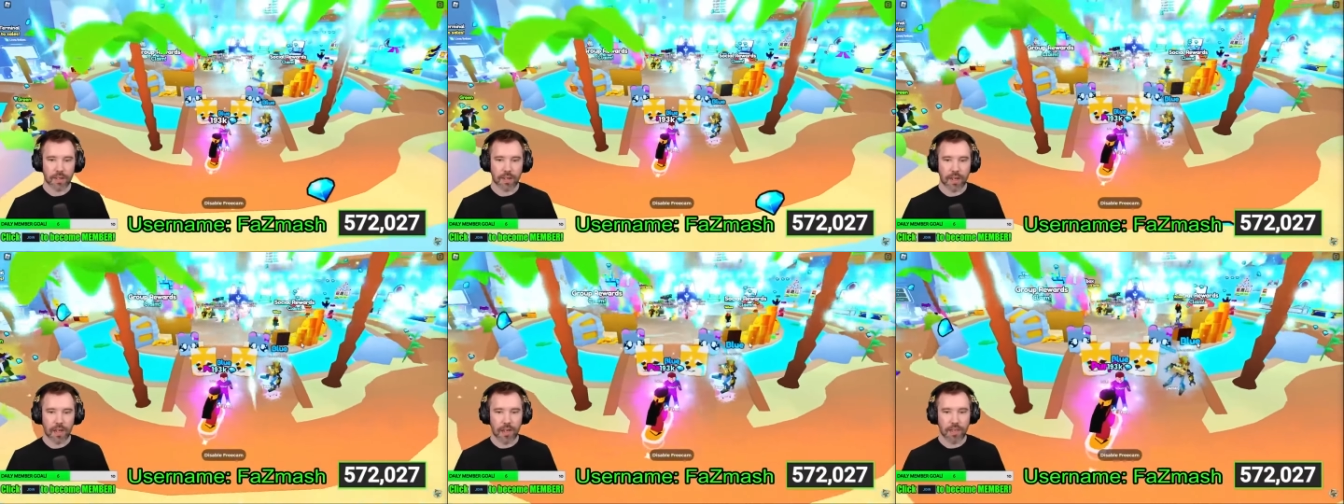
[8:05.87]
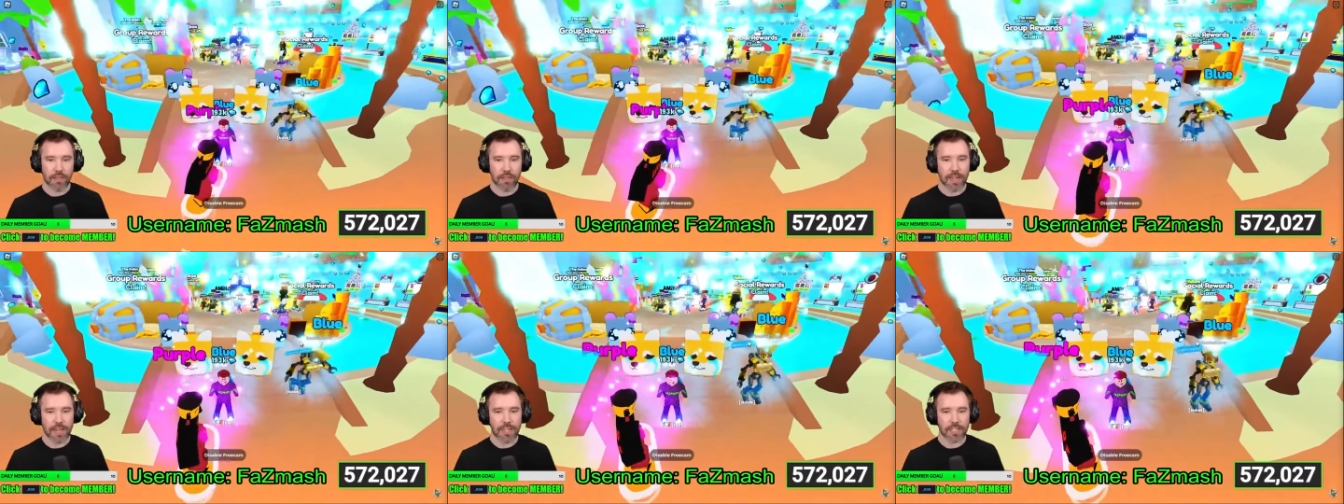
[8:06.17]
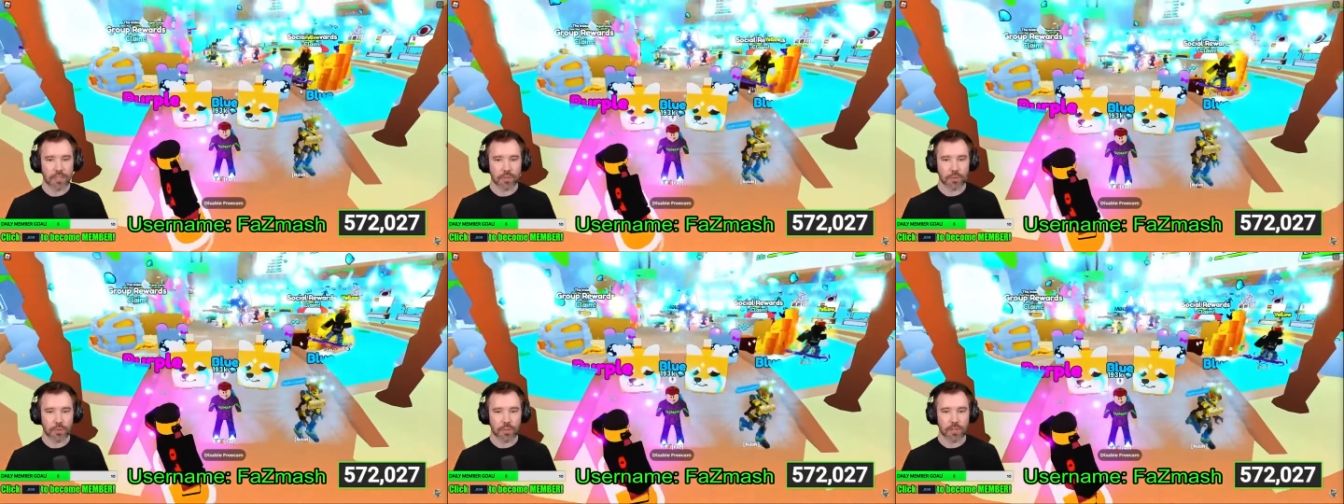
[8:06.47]
And
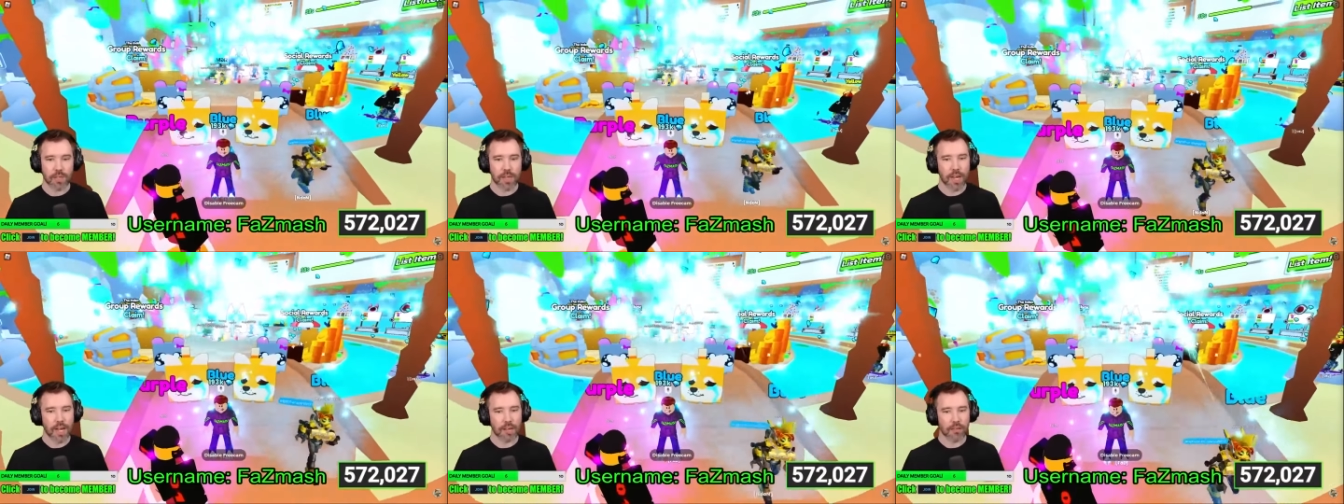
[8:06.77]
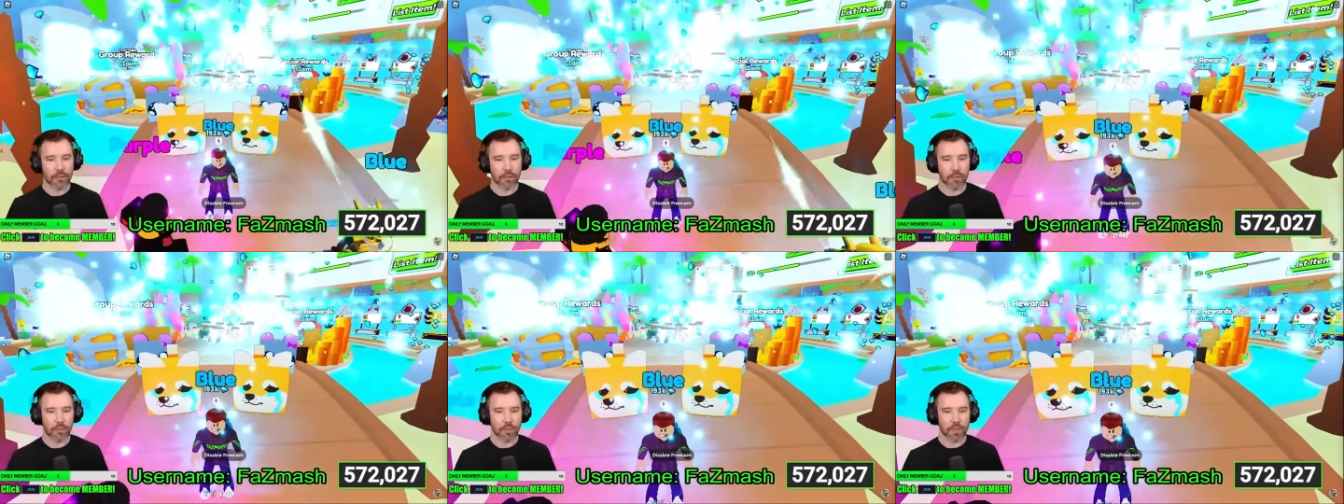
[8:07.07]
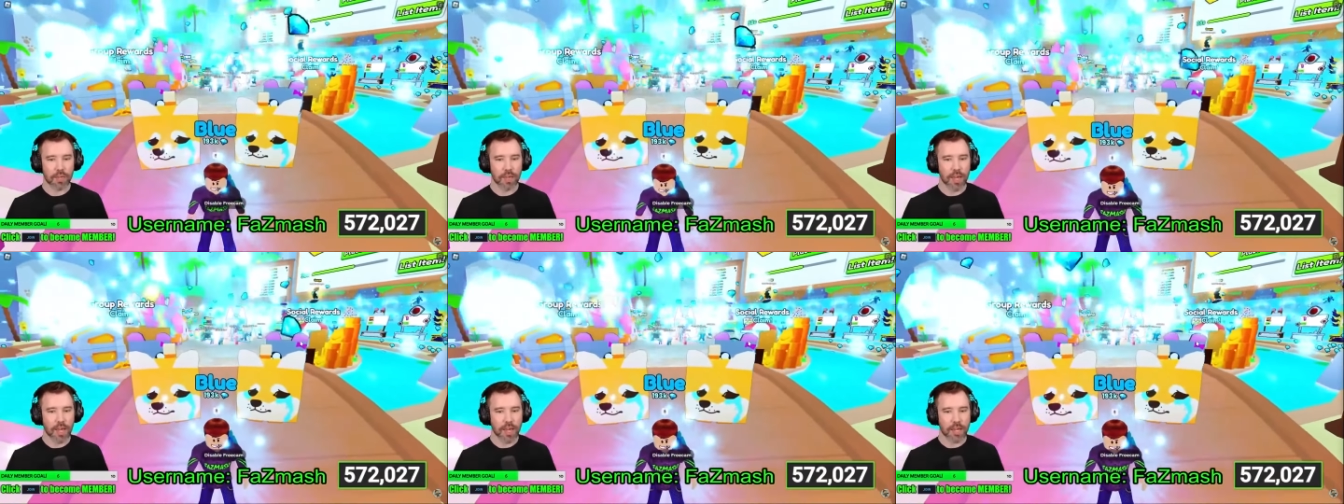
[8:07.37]
that's what we got when
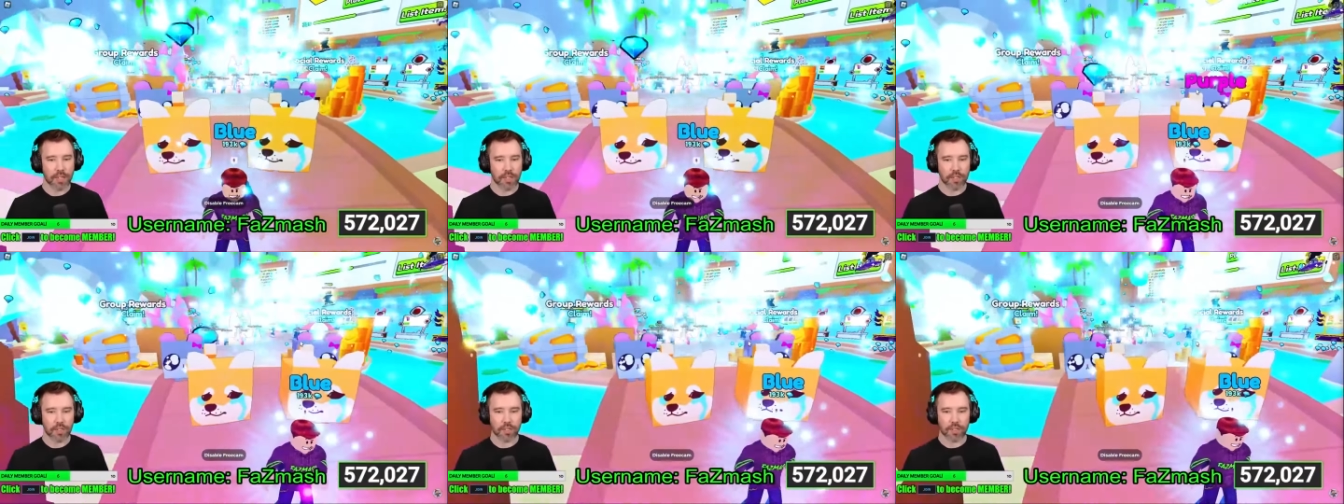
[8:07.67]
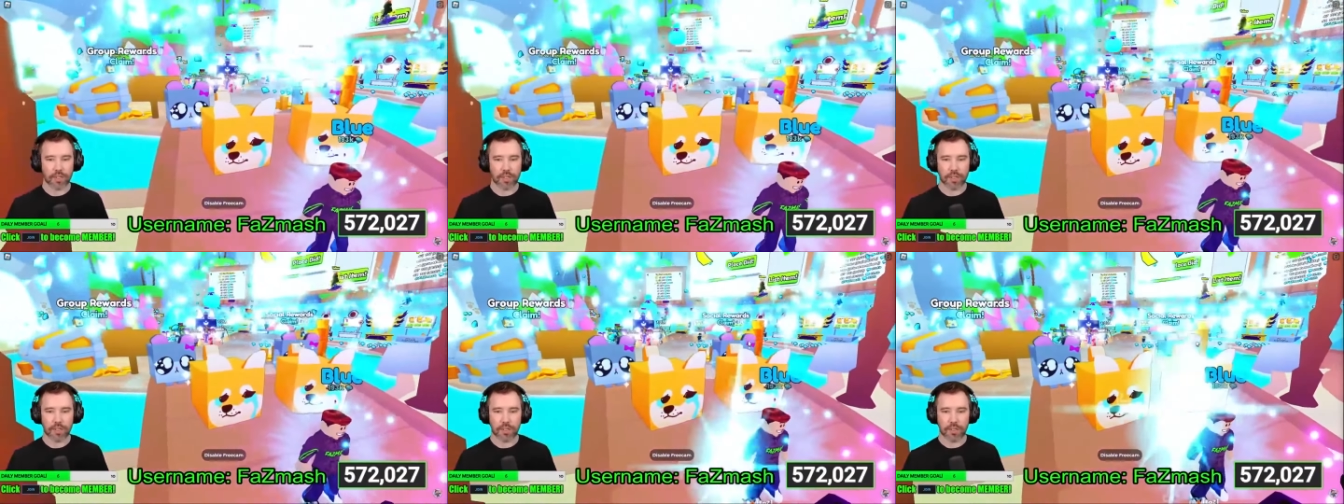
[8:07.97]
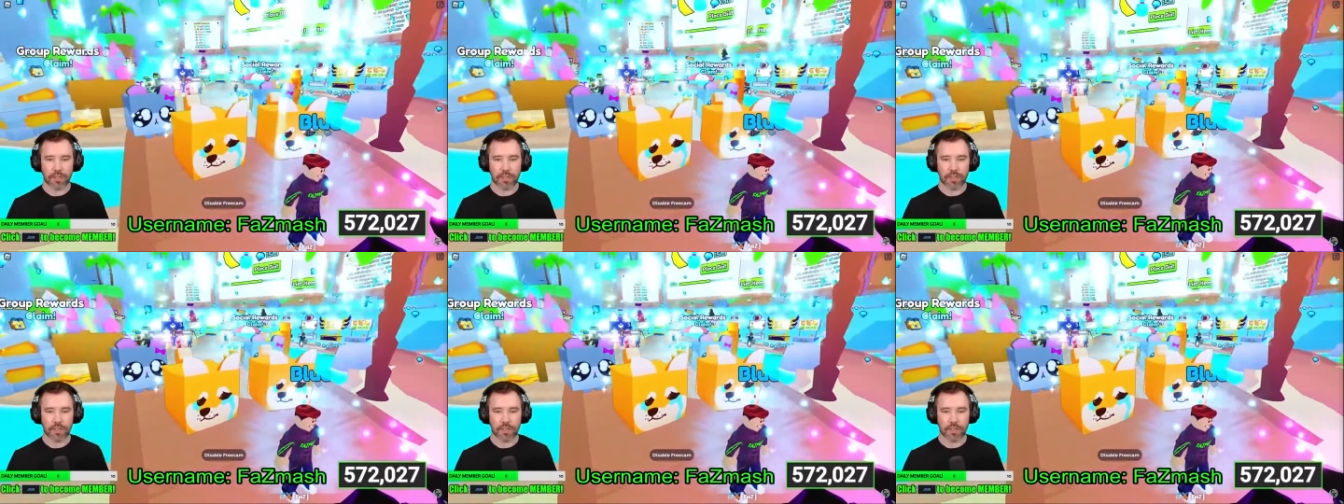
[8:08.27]
we hatched.